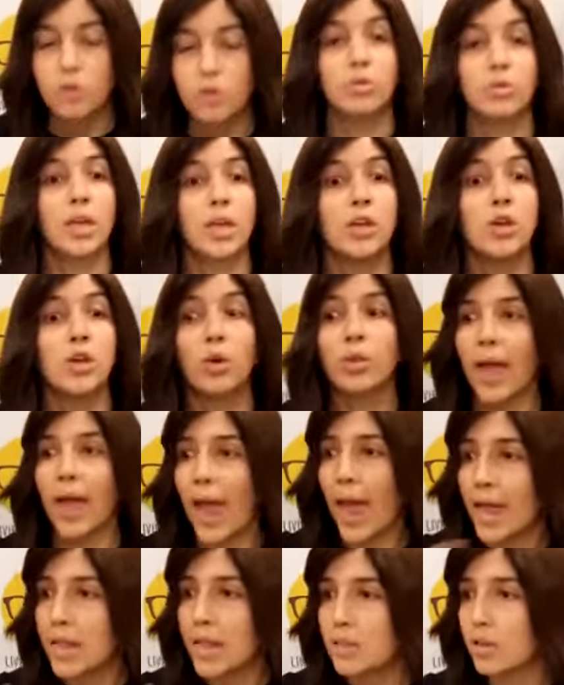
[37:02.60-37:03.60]
Do they know the
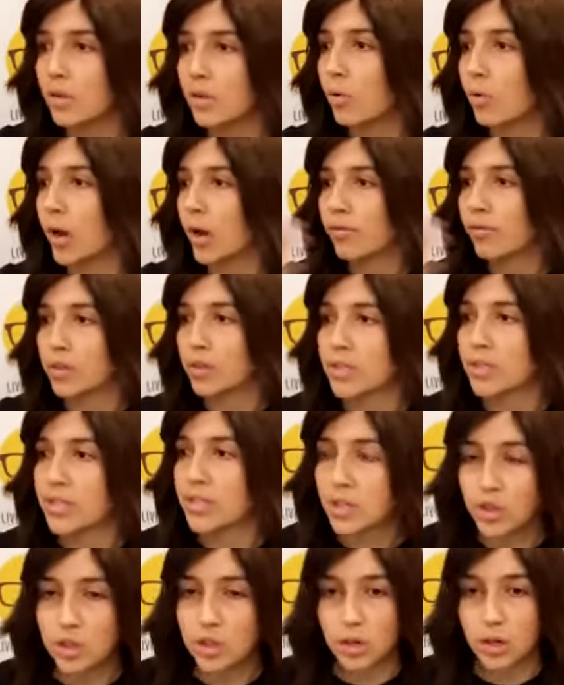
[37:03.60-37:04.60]
end of whatever
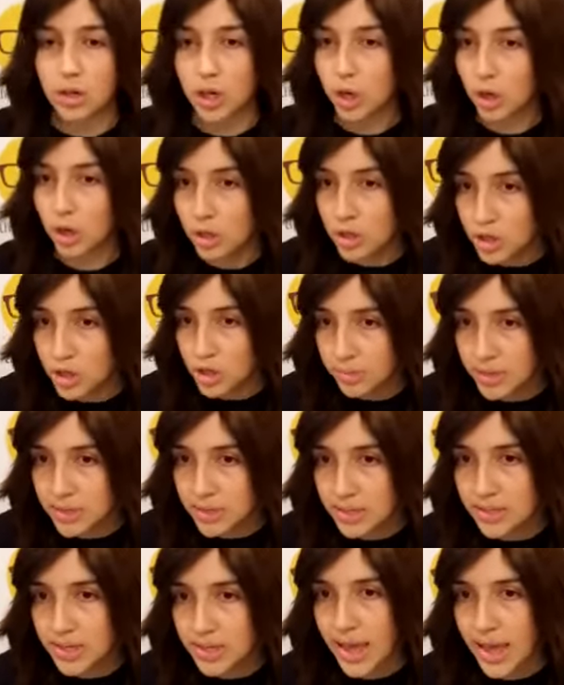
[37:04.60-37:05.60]
decision they're encouraging me
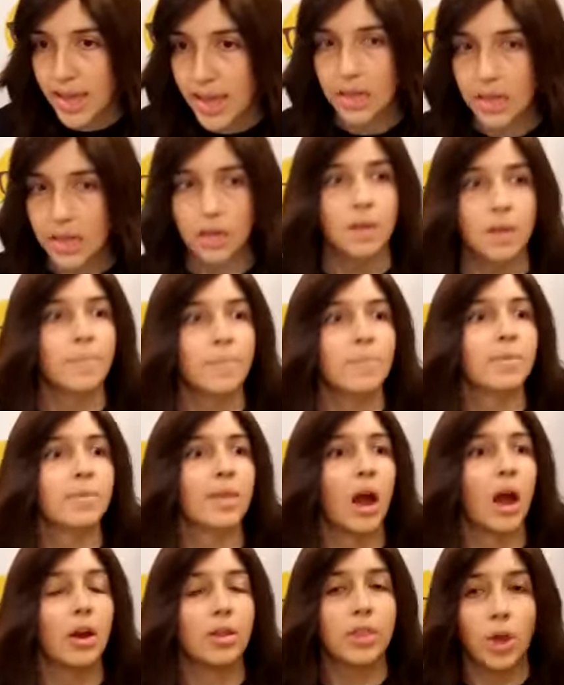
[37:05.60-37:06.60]
to take?
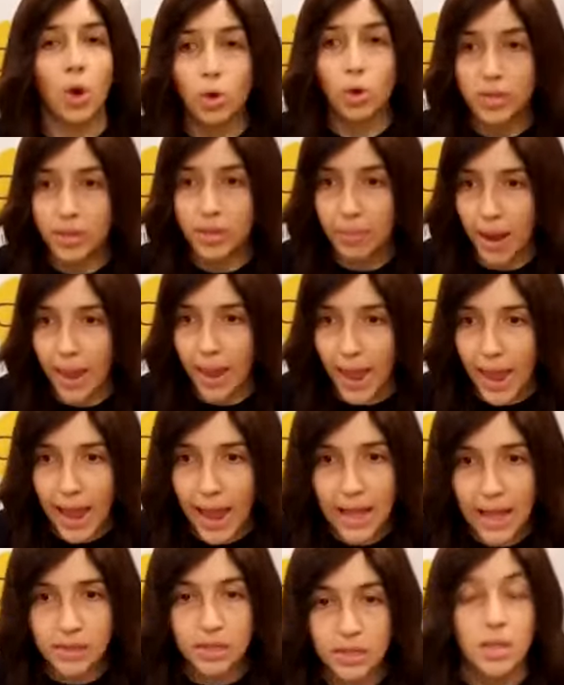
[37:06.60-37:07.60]
Are they holding my
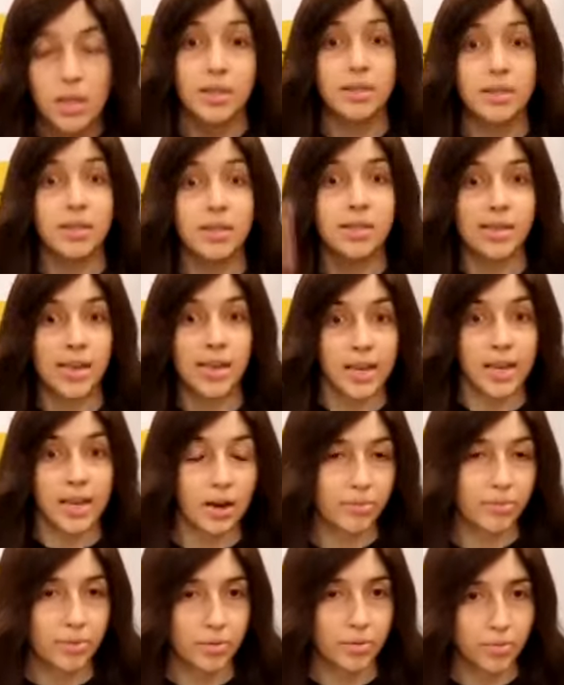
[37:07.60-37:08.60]
hand? Did they take care
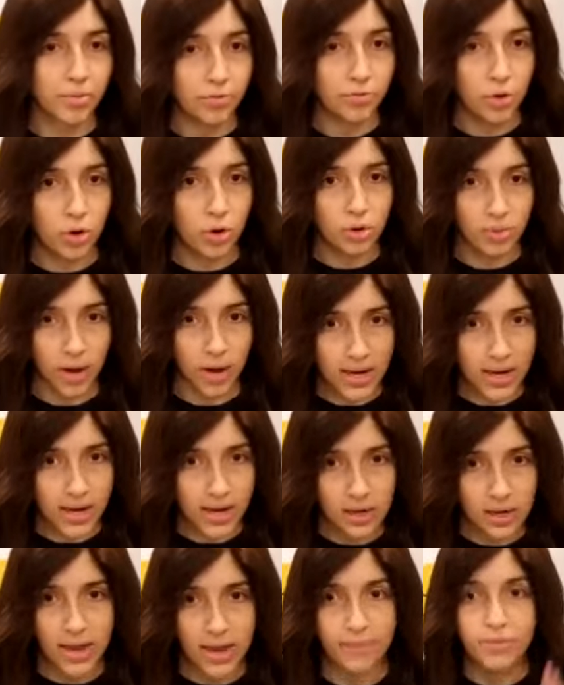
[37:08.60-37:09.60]
of me before, right?
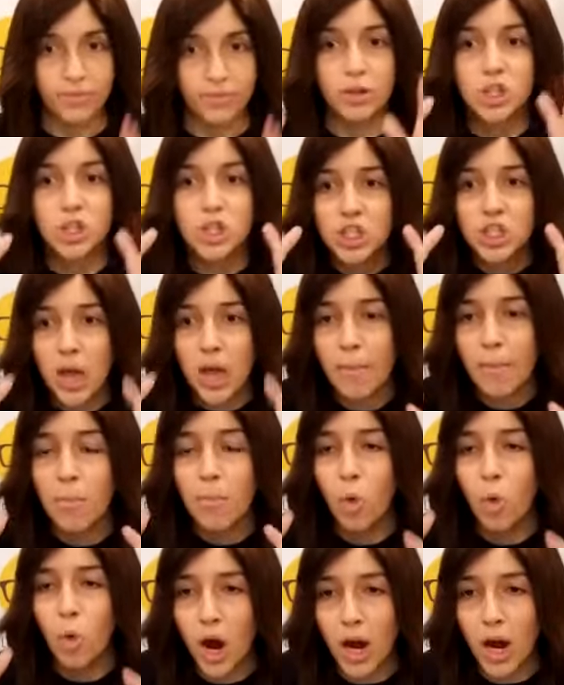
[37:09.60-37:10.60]
If there's
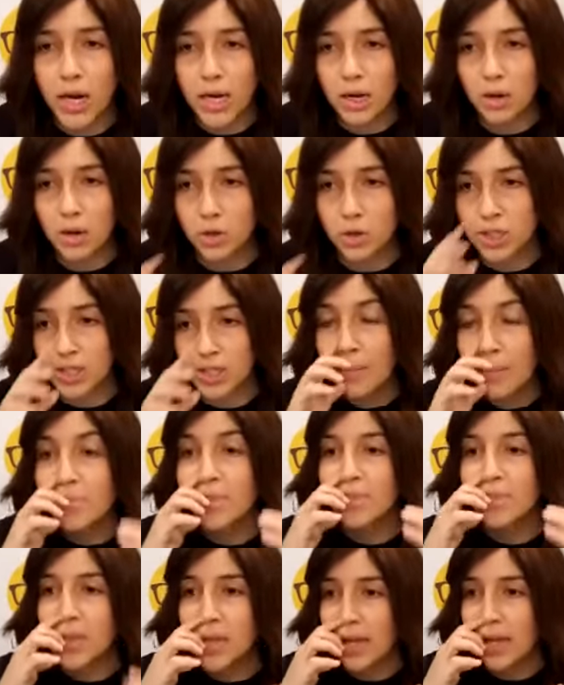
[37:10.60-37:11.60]
someone or
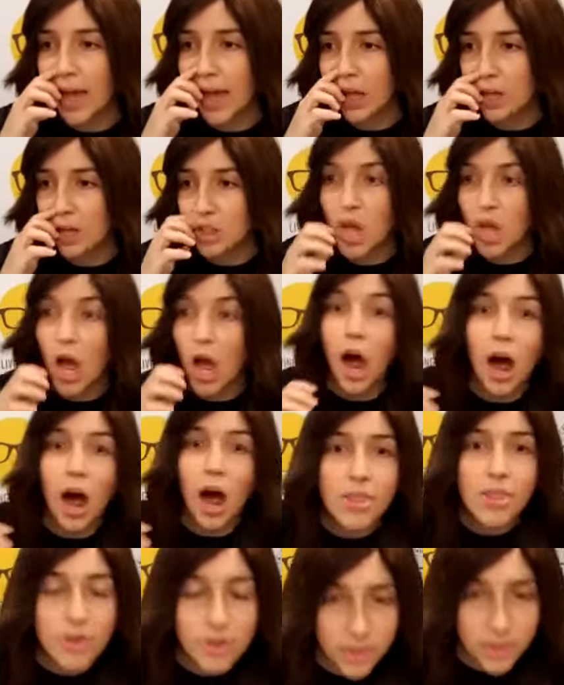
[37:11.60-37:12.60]
something else
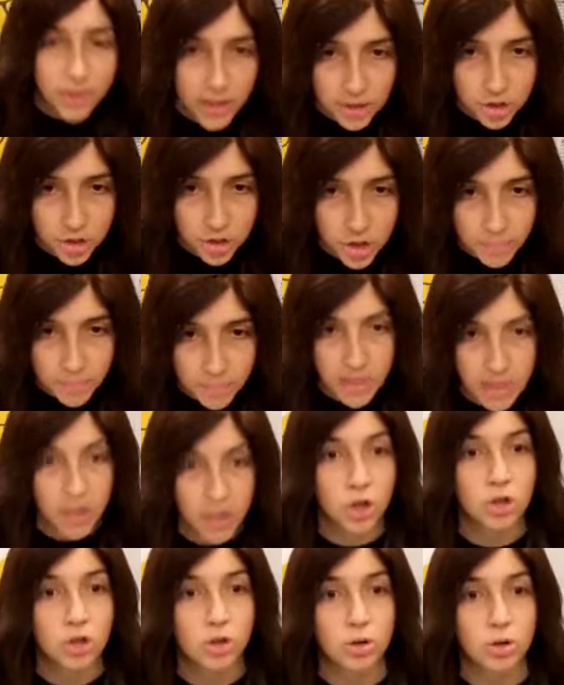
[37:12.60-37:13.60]
other than Hashem
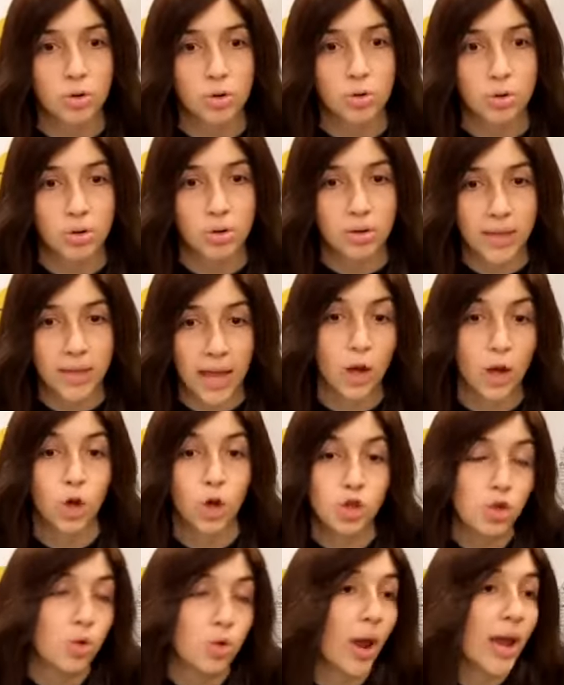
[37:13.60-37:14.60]
that
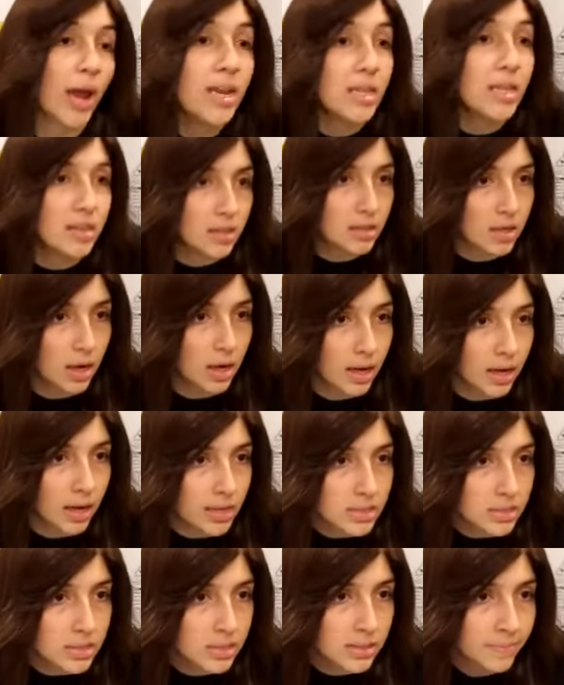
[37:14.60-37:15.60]
could do anything to
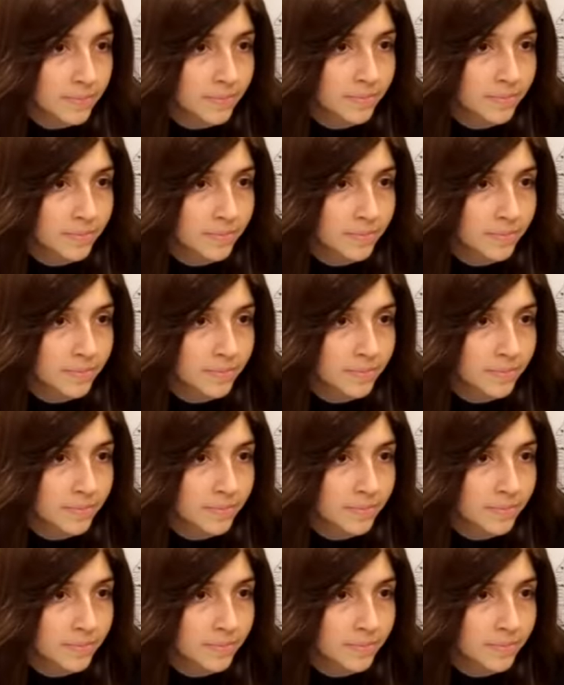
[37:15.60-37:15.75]
us,